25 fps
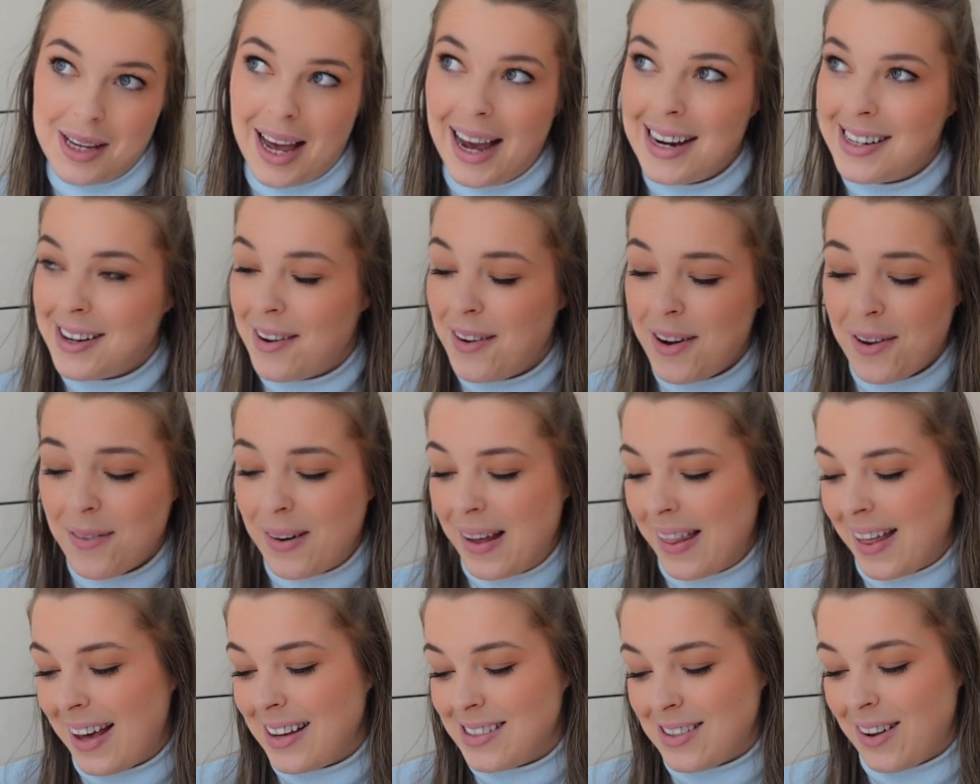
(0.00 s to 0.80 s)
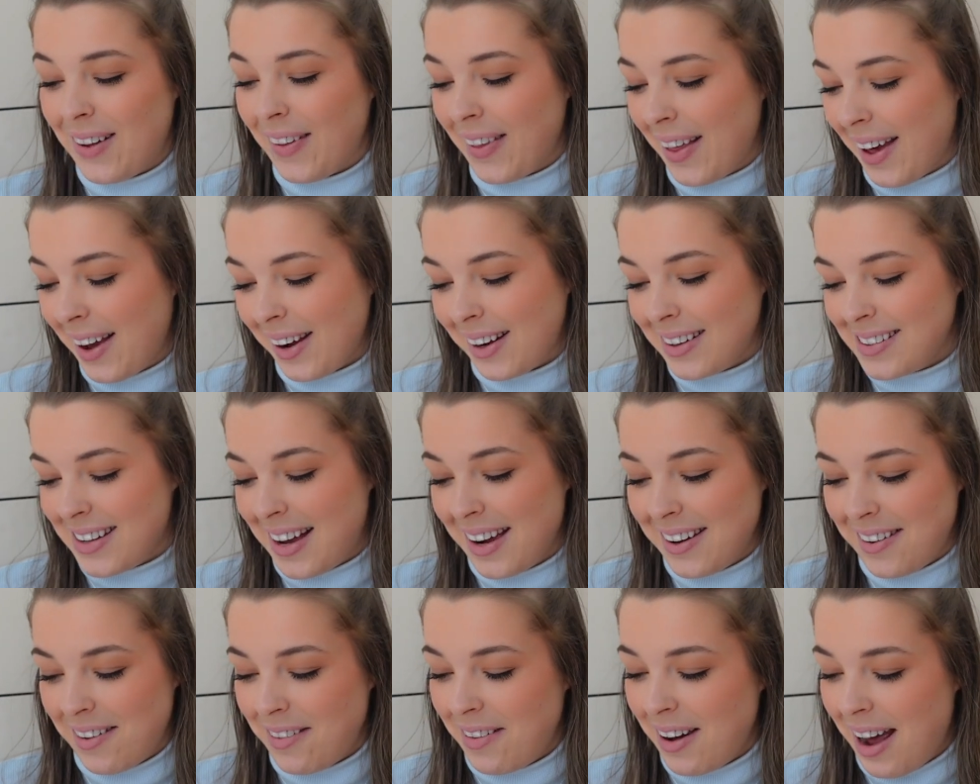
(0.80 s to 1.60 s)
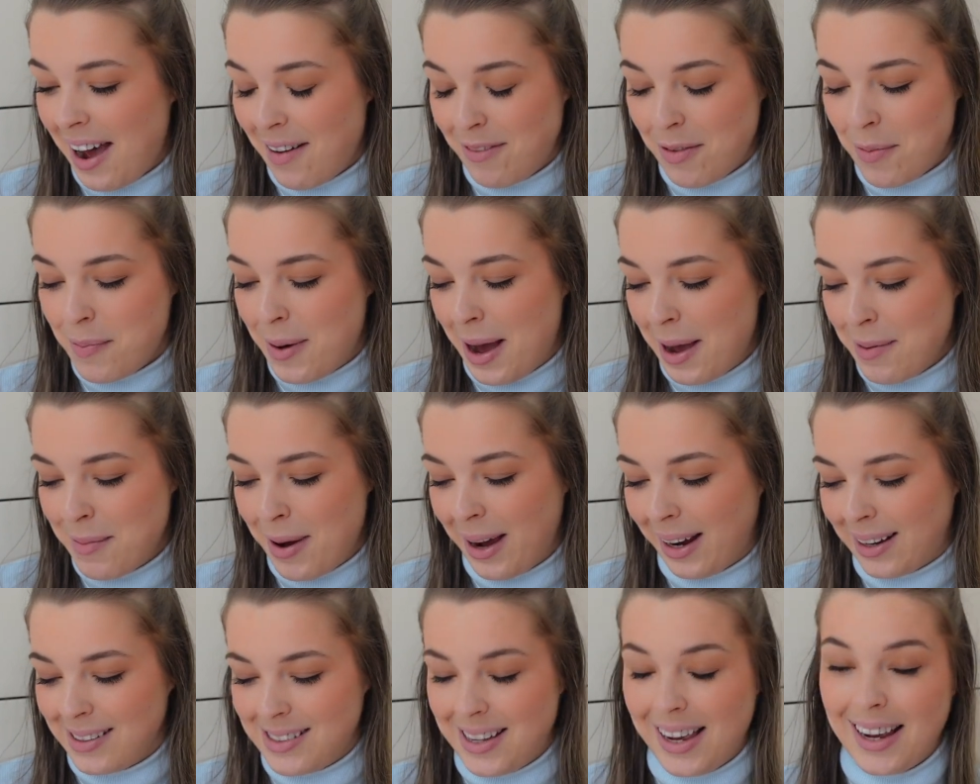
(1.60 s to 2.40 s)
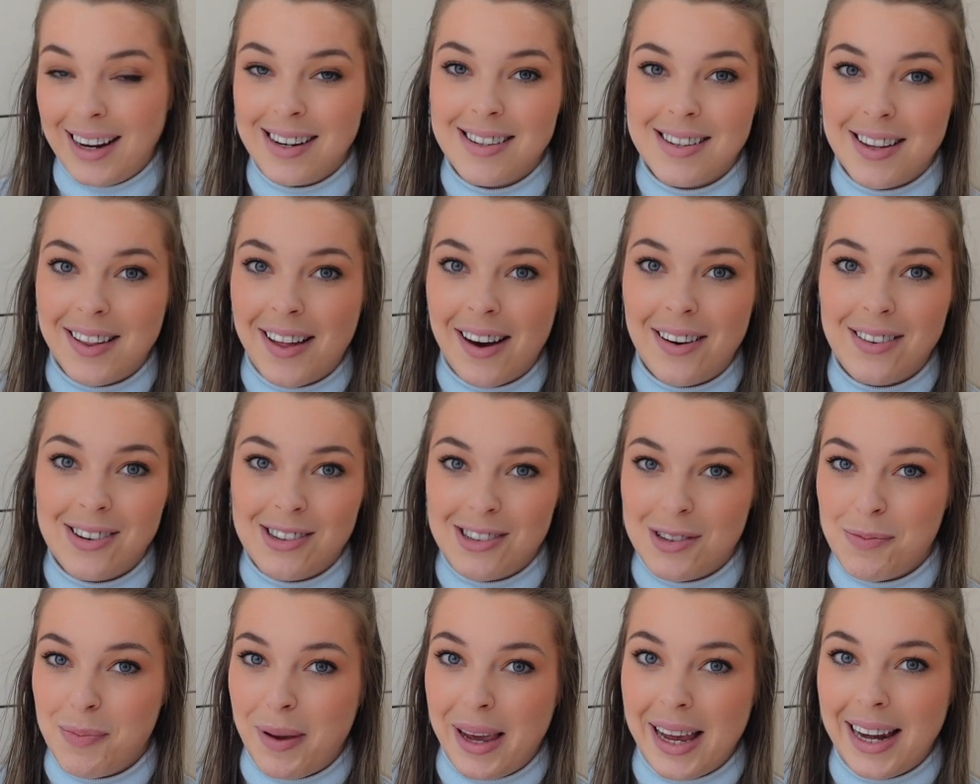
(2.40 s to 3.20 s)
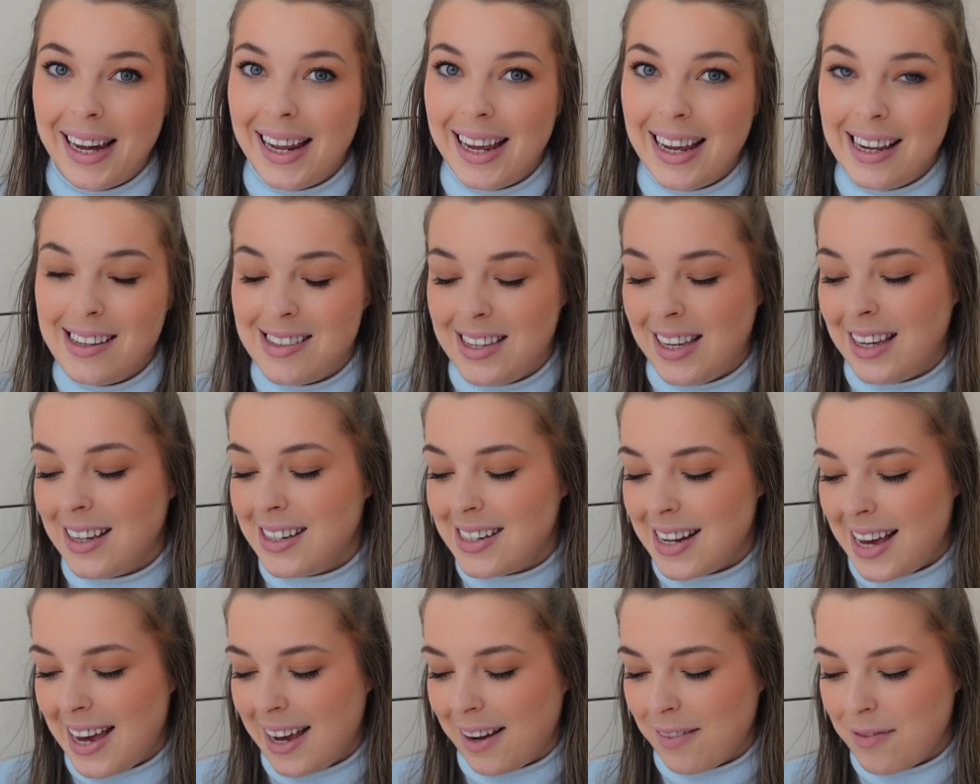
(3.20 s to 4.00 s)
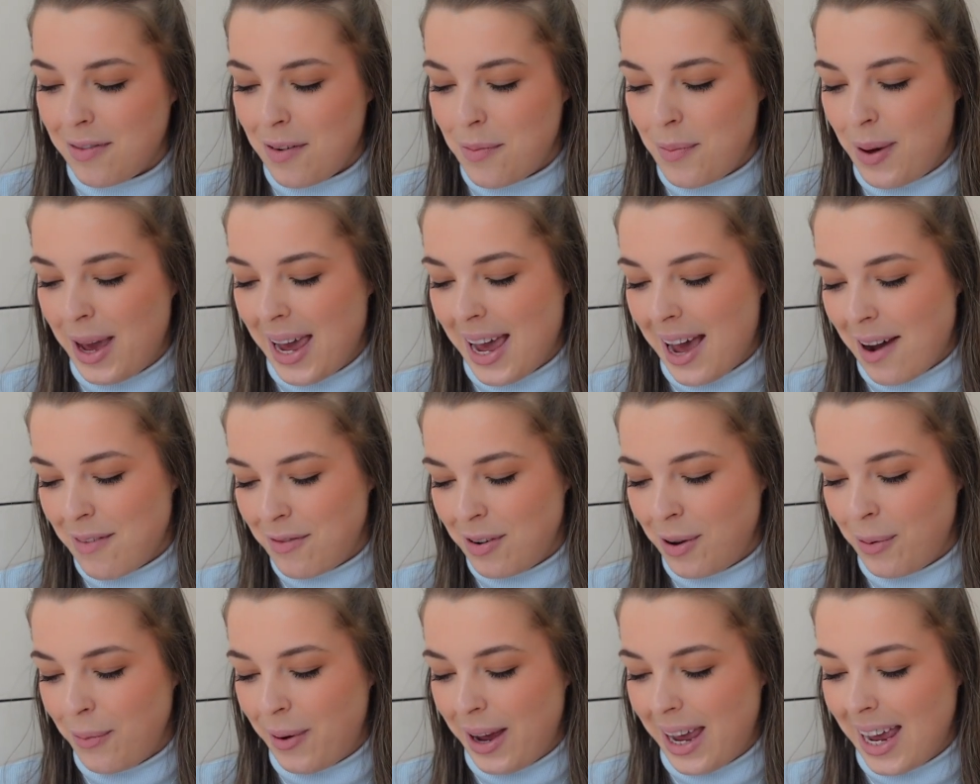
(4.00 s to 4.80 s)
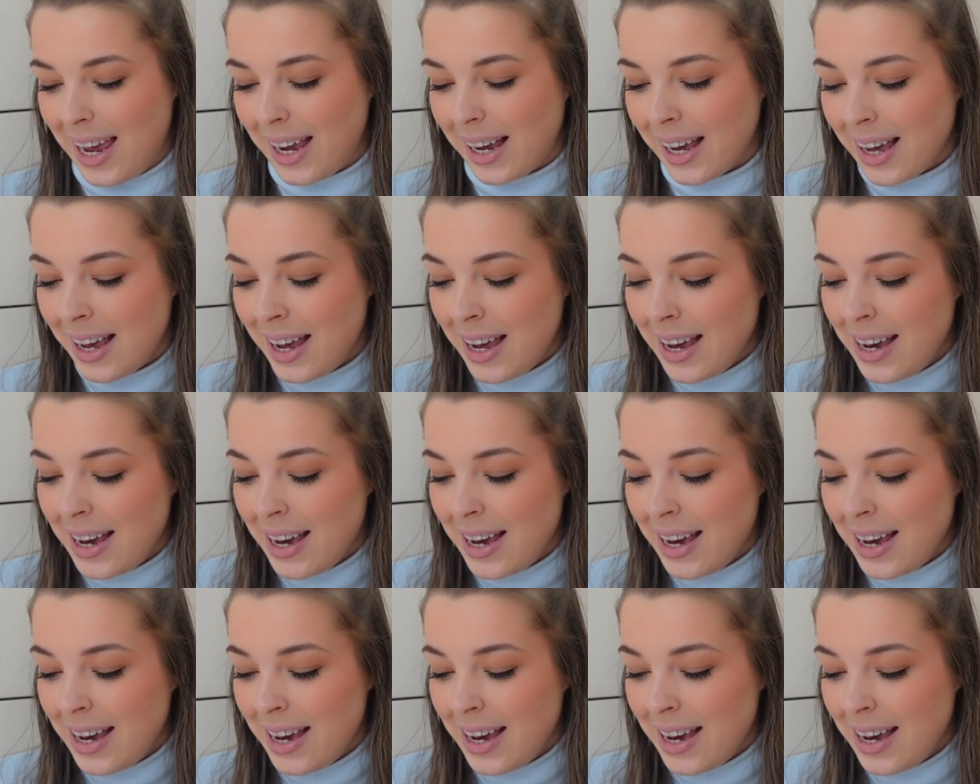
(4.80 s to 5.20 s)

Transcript: I don't know why that's on there because I don't ever buy magazines, so that'll just be an easy tick for me every week.